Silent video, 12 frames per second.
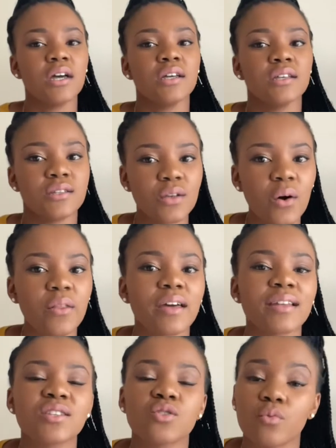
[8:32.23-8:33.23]
So
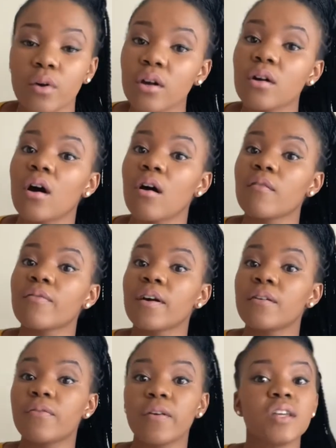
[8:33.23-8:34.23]
that is work of a
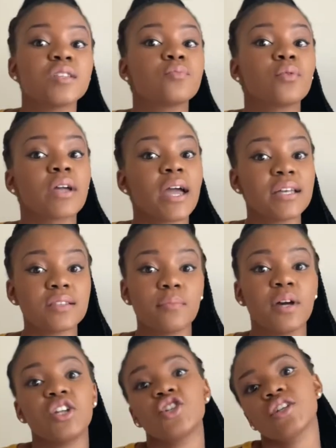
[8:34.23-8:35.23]
Facebook ads
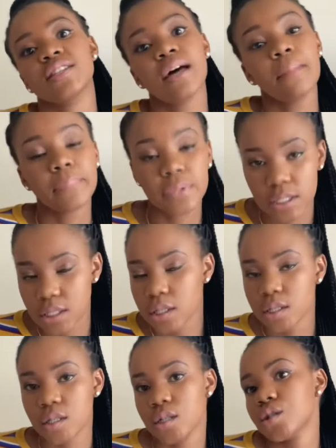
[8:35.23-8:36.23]
manager. Some
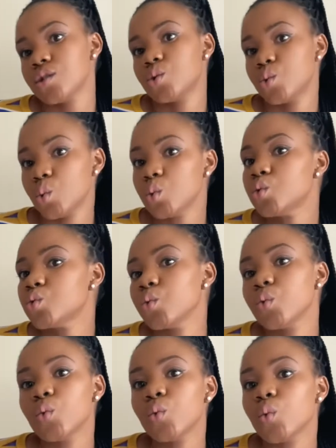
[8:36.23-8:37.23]
businesses
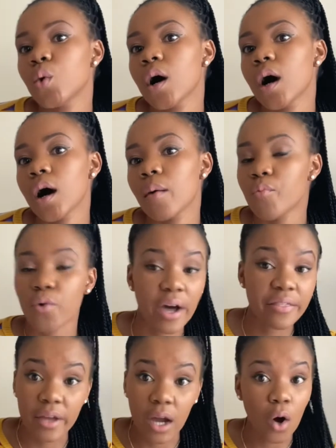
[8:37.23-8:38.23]
do
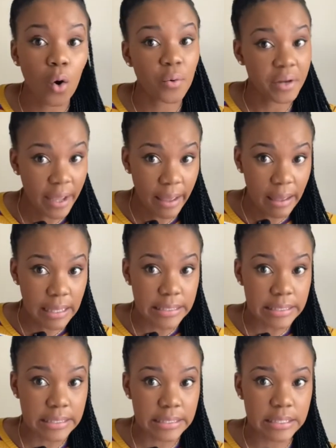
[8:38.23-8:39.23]
run their own
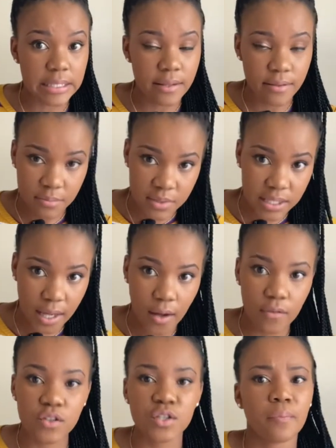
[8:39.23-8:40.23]
ads
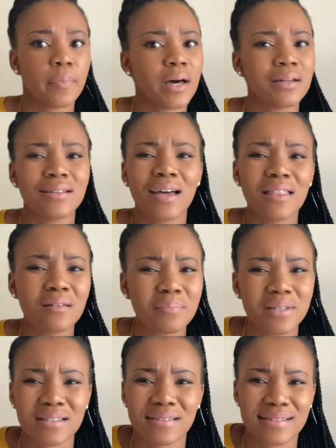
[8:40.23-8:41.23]
themselves, but other
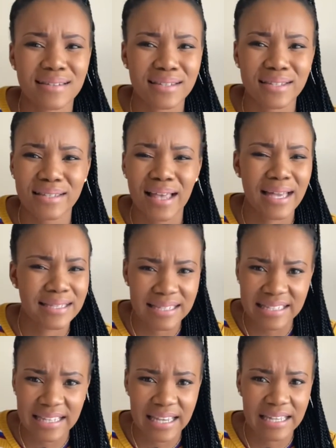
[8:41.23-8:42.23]
businesses, as I
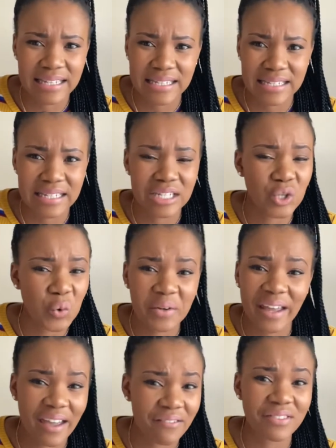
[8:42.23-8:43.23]
said, don't
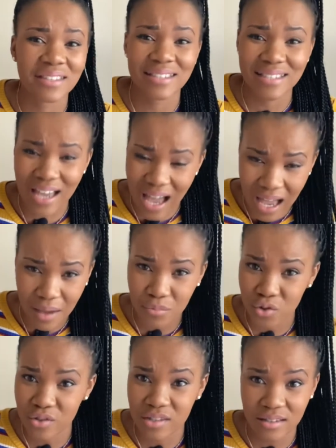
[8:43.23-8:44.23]
have the time
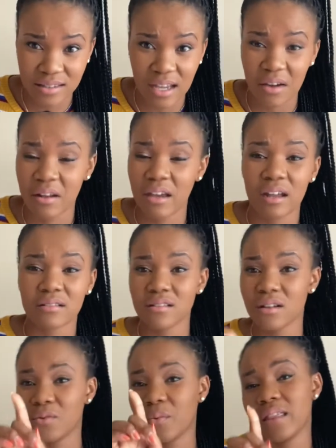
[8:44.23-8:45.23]
to sit down. And I'll
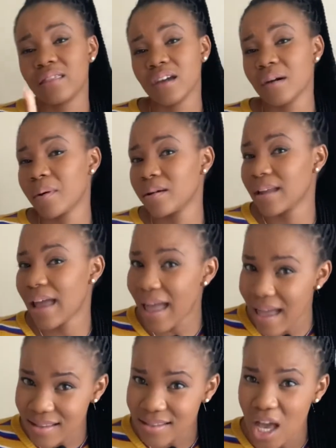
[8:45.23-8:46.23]
tell you one thing about
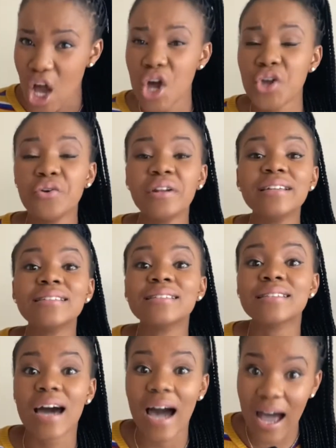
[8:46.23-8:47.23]
ads: you need
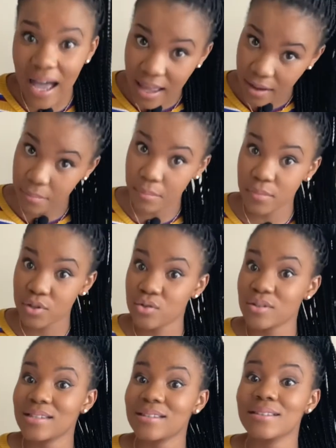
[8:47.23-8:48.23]
time
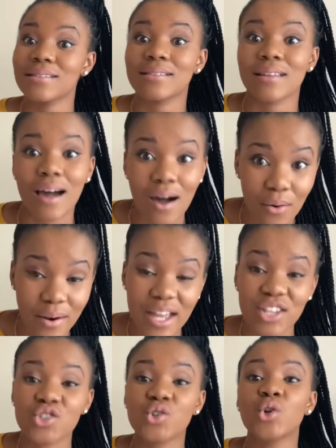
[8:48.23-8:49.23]
to sit down
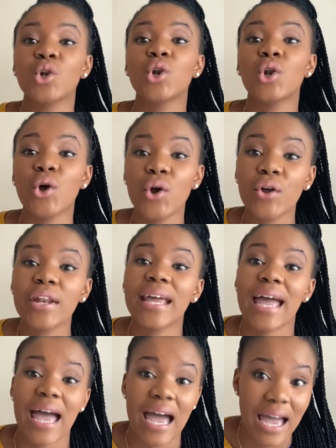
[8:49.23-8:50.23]
and to learn
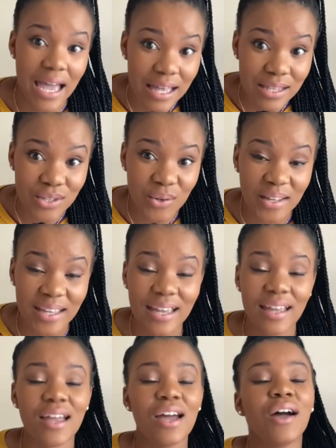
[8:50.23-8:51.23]
ads.
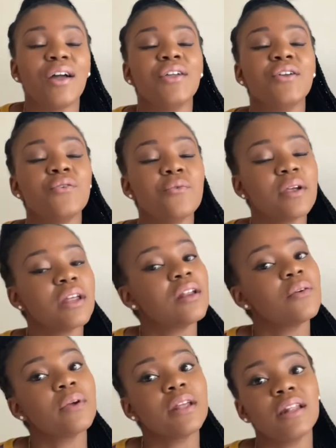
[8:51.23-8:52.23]
Okay, you
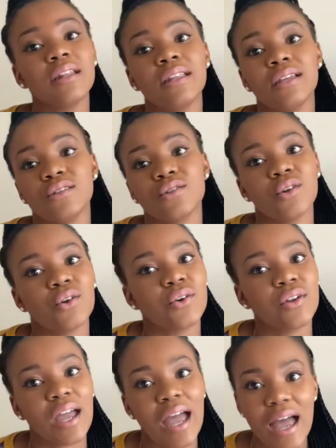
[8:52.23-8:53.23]
really need to
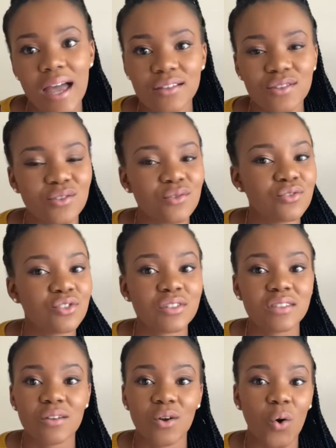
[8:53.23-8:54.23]
learn ads. You don't
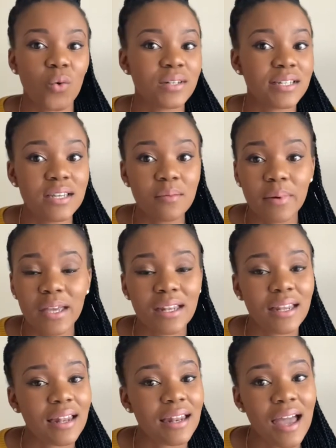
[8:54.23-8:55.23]
just go deep
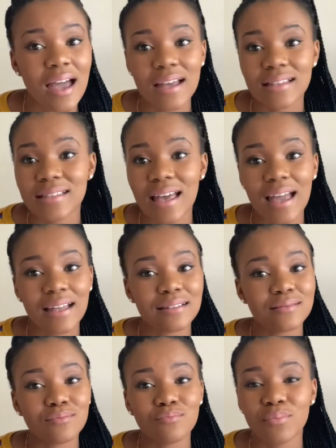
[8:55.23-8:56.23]
in ads
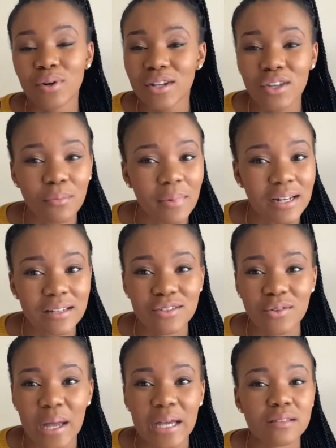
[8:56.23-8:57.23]
and putting your money
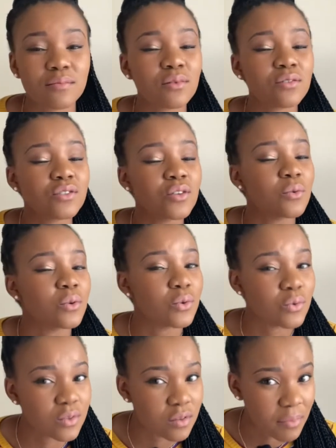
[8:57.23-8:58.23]
into ads, because you will
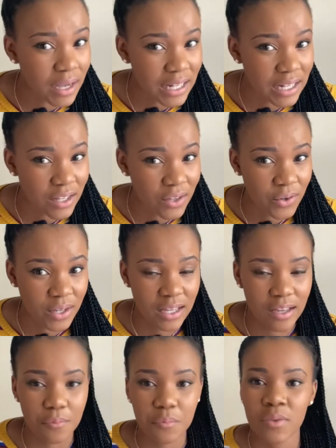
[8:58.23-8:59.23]
lose money.
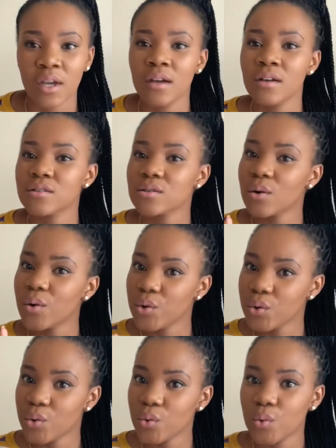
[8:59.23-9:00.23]
Okay, so
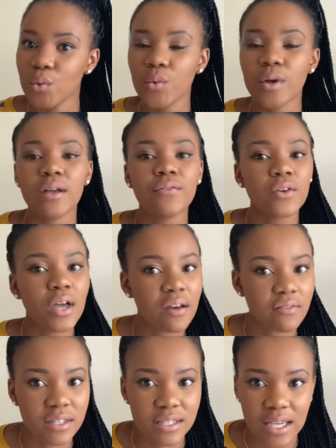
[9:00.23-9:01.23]
if you
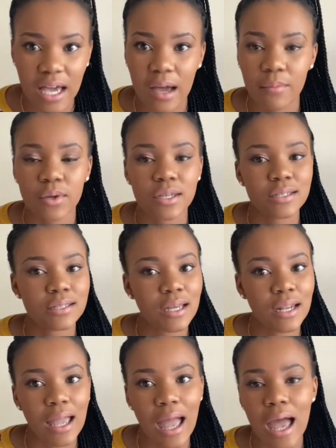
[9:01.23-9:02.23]
have the time, you can
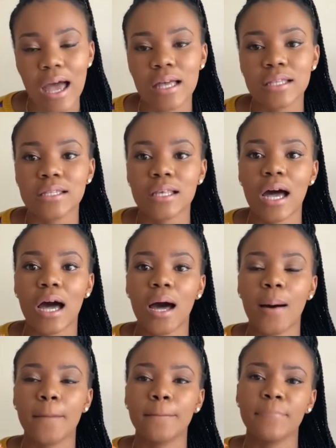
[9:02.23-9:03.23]
study ads.
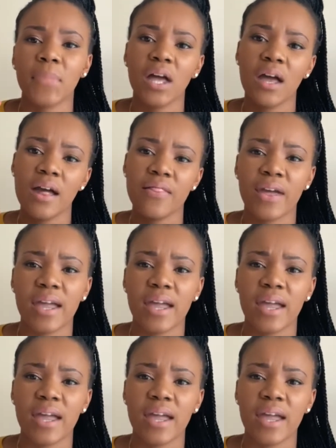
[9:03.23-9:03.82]
There